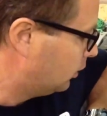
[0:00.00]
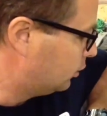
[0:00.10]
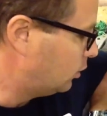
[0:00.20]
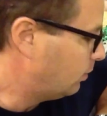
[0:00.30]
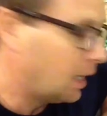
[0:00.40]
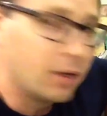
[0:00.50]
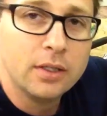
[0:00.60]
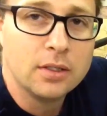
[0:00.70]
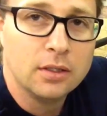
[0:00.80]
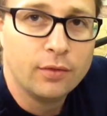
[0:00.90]
The two
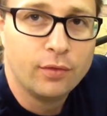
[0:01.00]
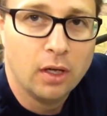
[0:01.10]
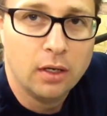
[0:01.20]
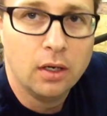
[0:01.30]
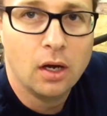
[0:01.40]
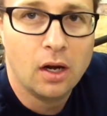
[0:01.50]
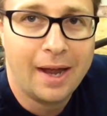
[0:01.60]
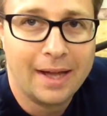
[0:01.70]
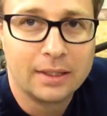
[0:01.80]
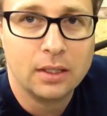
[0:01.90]
batteries in the front are
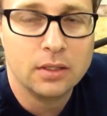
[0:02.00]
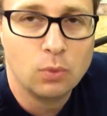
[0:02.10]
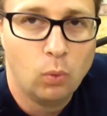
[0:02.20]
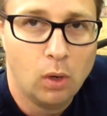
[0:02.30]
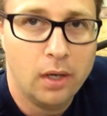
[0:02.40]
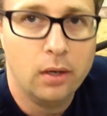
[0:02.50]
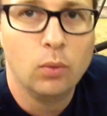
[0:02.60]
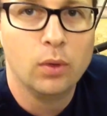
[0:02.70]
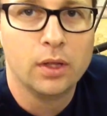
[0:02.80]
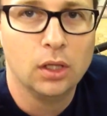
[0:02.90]
acting as one
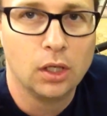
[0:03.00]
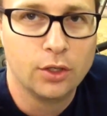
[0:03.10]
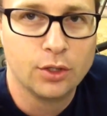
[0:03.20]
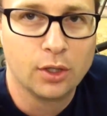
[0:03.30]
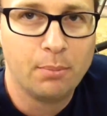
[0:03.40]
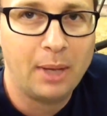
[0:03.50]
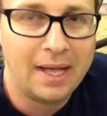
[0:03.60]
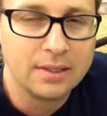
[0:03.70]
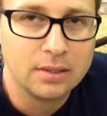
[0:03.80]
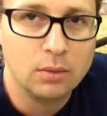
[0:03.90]
with a larger
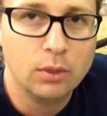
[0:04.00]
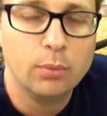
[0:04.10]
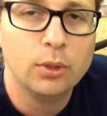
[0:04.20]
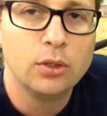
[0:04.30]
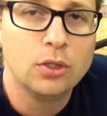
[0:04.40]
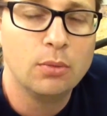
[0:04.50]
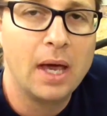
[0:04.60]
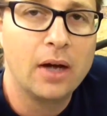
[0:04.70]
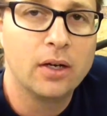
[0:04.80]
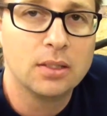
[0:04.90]
capacity. When you put two
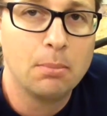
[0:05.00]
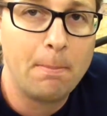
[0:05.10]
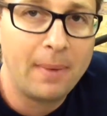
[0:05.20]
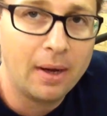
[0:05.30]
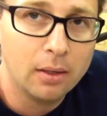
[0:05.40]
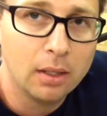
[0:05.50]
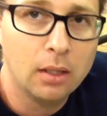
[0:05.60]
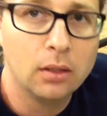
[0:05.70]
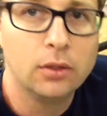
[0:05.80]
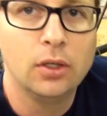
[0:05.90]
batteries in
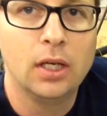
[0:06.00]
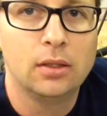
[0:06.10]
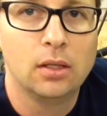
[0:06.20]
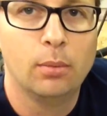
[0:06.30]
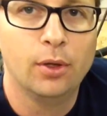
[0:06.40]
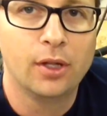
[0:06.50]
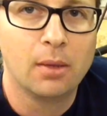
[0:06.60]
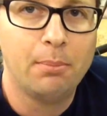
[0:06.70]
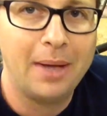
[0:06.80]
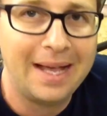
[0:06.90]
parallel, you get double the
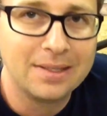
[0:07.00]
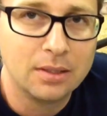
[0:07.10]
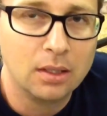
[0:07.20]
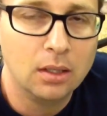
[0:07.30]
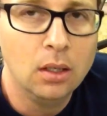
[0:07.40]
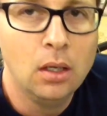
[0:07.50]
capacity.